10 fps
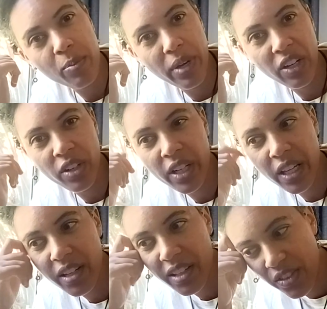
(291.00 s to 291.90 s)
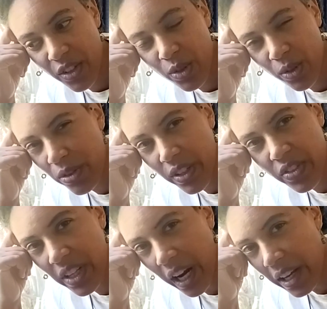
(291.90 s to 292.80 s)
better at it, the truth is
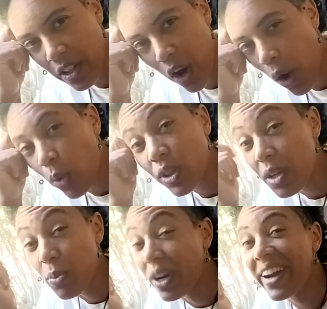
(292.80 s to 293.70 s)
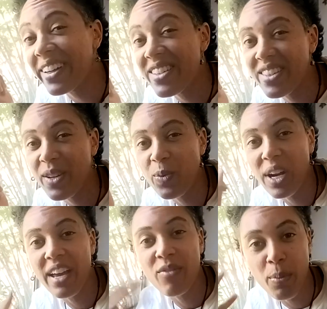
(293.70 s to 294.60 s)
that I only practice it when
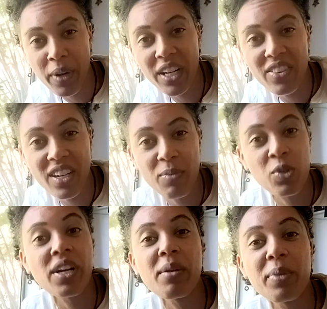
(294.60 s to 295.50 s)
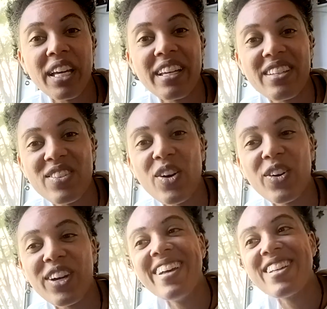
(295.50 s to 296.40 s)
I have a part that I'm trying to play in a
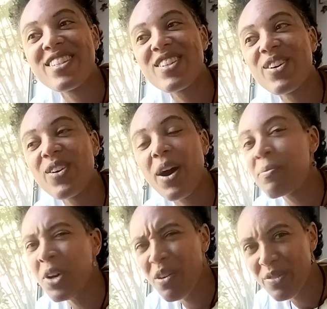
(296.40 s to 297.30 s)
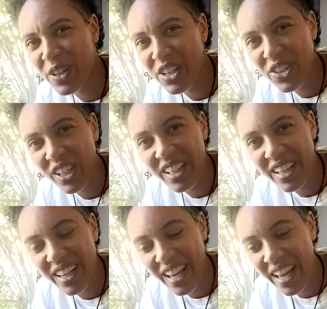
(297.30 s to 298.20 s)
song. So I'm not very good at
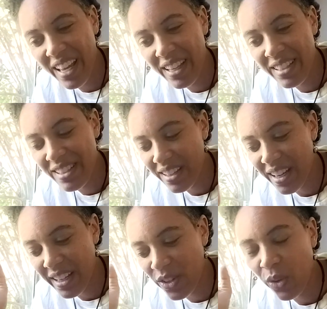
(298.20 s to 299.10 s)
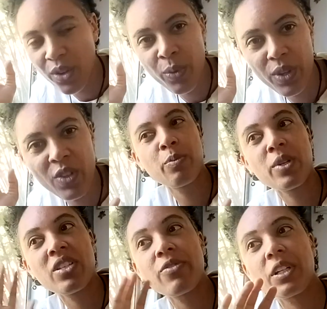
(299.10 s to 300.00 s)
it, and I don't know what the
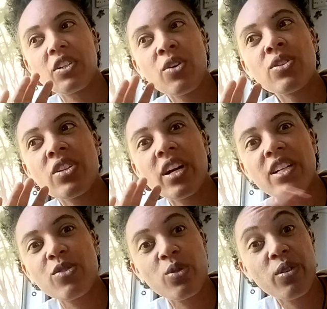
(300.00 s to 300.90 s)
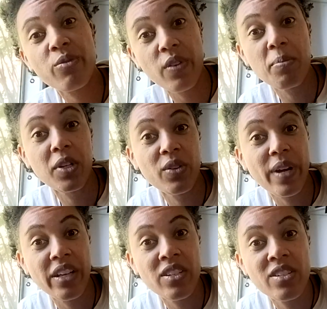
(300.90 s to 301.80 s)
specific notes are. I just sort of fumble
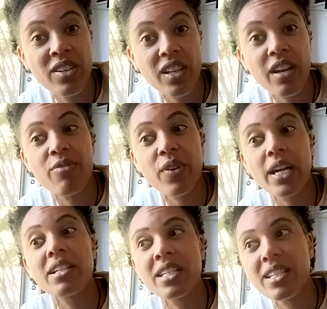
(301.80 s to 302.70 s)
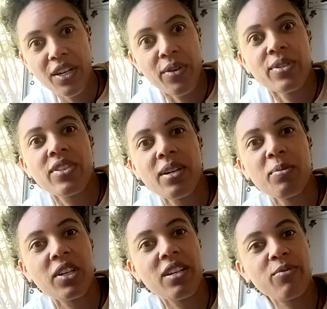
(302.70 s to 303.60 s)
around until I find the notes that I'm
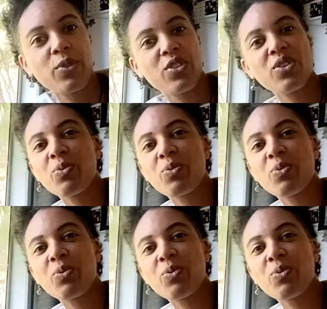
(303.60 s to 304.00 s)
looking for. So